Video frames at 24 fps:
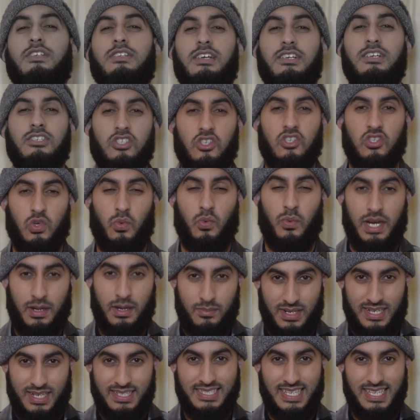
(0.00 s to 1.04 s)
attention to what I'm
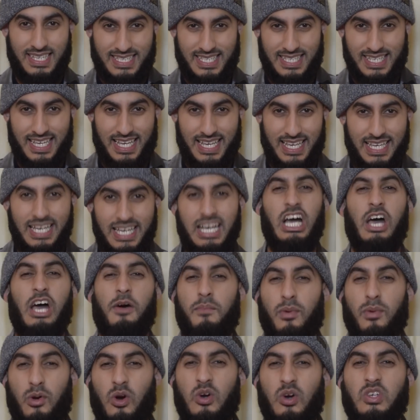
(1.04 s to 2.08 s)
going to say today,
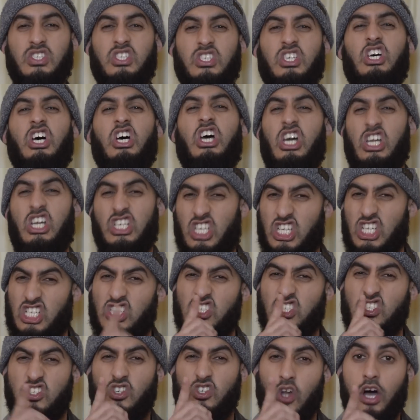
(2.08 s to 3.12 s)
because to
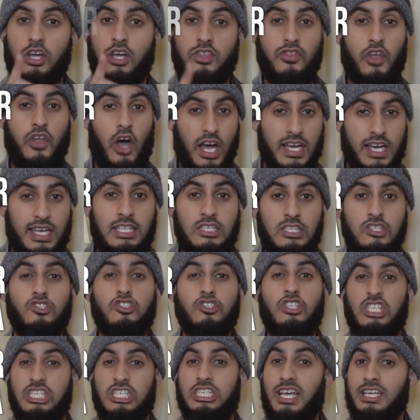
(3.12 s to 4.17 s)
slander
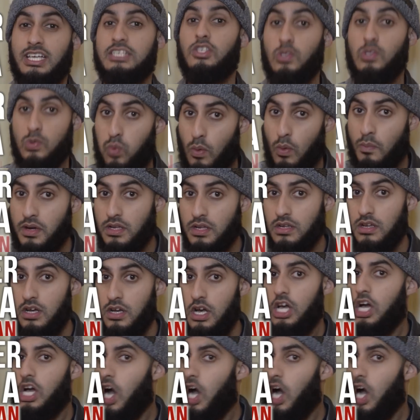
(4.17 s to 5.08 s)
against a chaste woman,